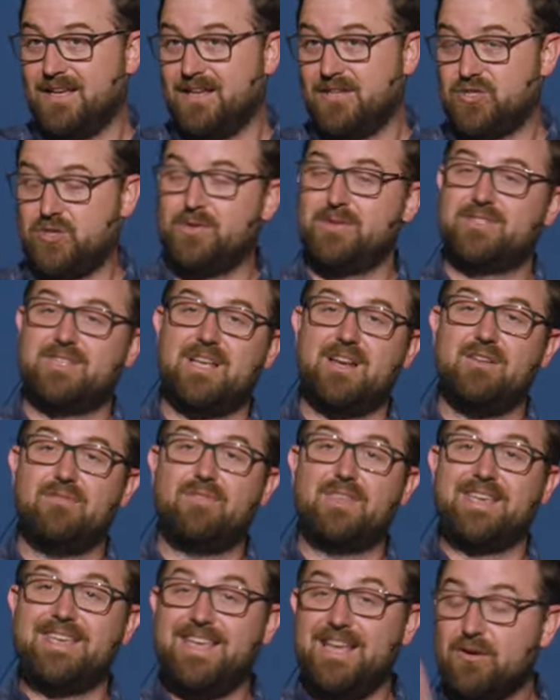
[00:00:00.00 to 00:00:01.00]
So instead
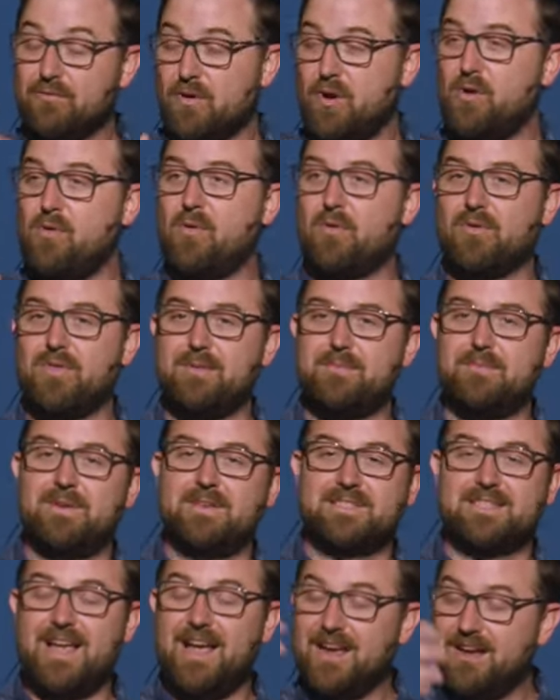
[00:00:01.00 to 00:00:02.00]
of the hero or the
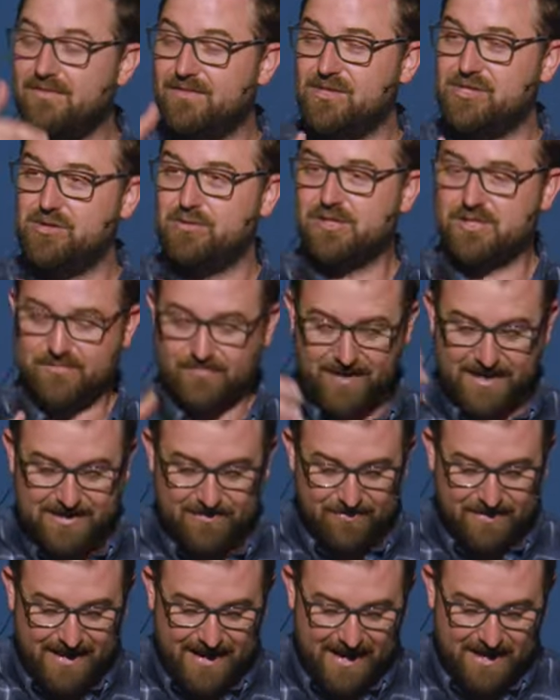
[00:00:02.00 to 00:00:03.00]
Messiah of the Jewish
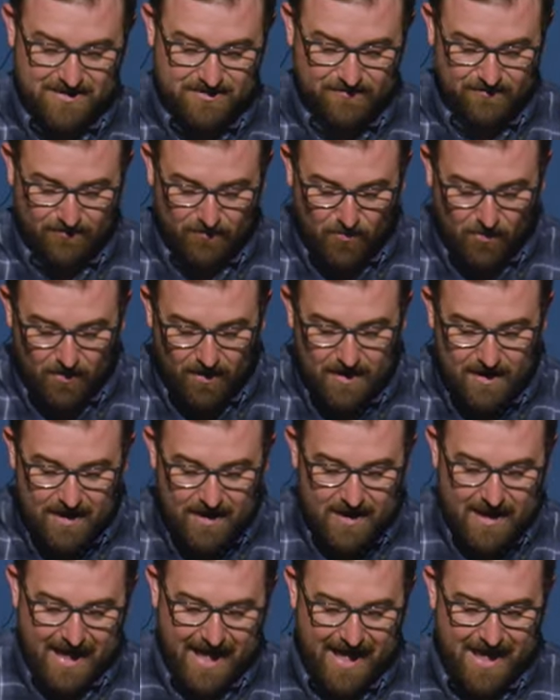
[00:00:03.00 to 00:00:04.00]
faith, they asked for
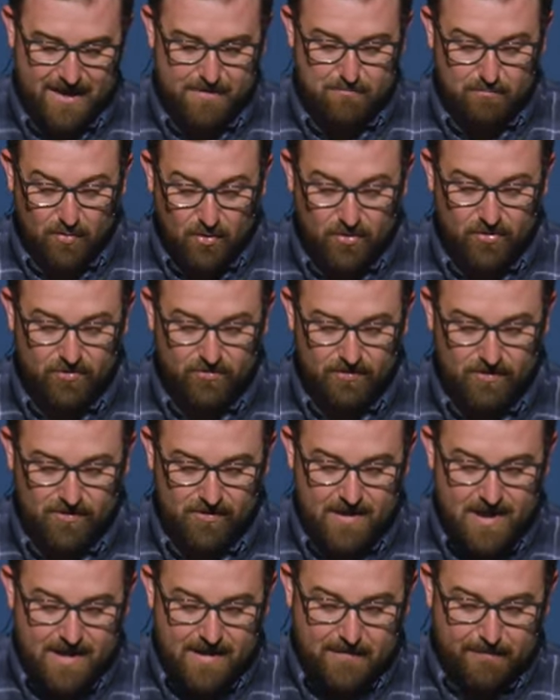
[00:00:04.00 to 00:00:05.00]
a
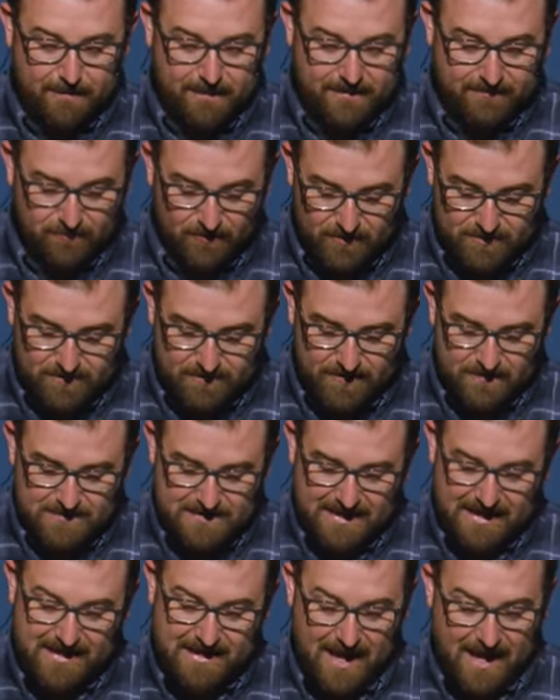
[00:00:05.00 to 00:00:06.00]
murderer. Verse
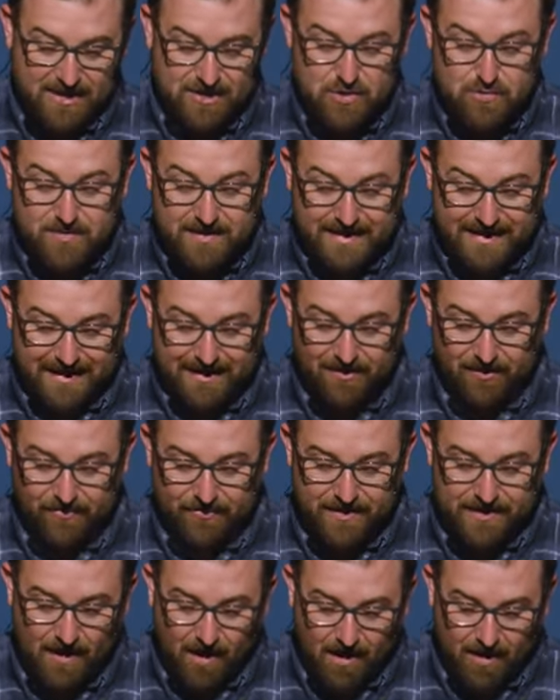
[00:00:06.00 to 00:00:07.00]
15, and you
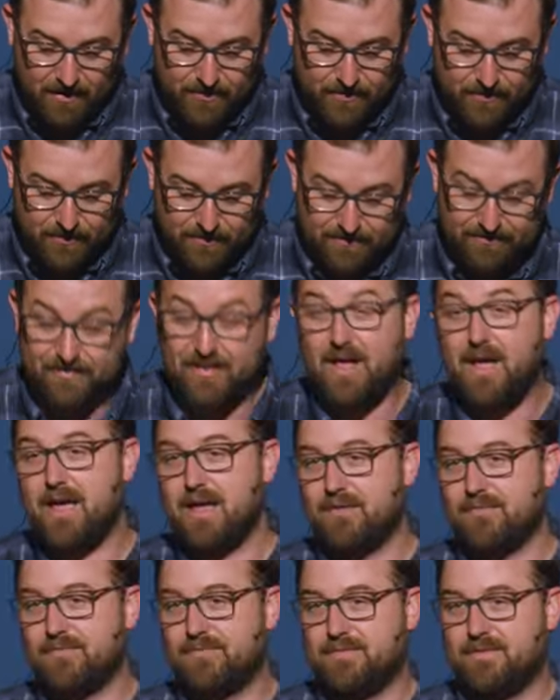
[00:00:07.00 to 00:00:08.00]
killed the author of
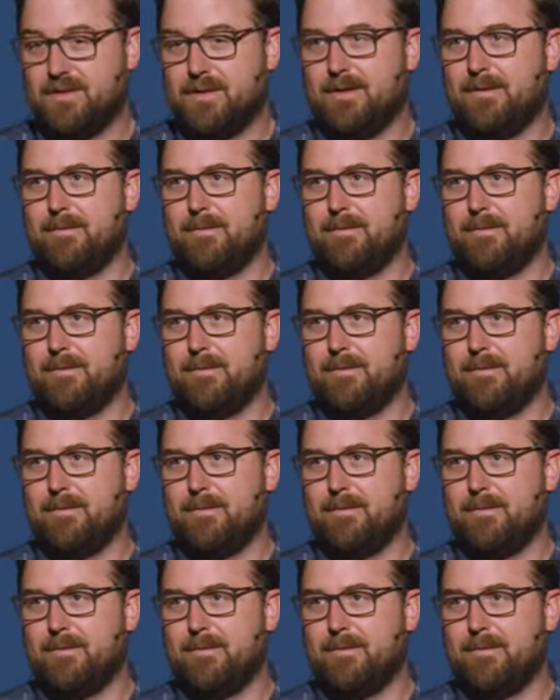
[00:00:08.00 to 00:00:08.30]
life.